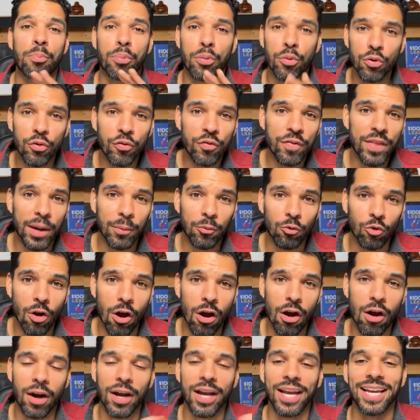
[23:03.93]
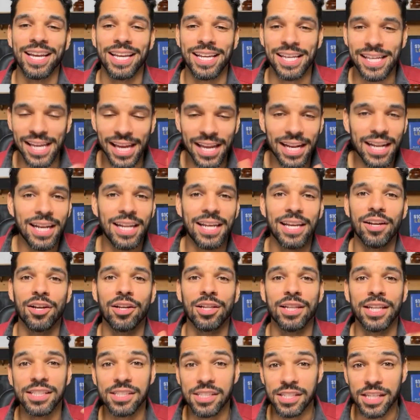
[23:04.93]
Prove them wrong. Get in here.
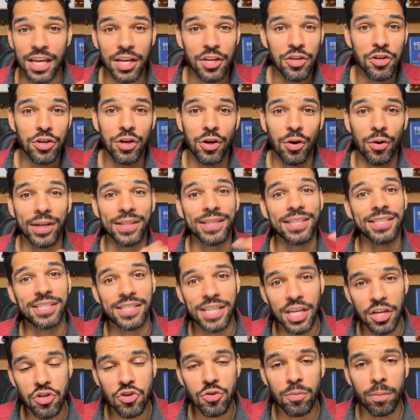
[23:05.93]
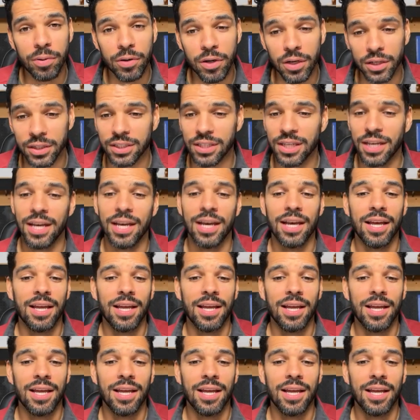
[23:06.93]
Let's get you going. Let's get you booked.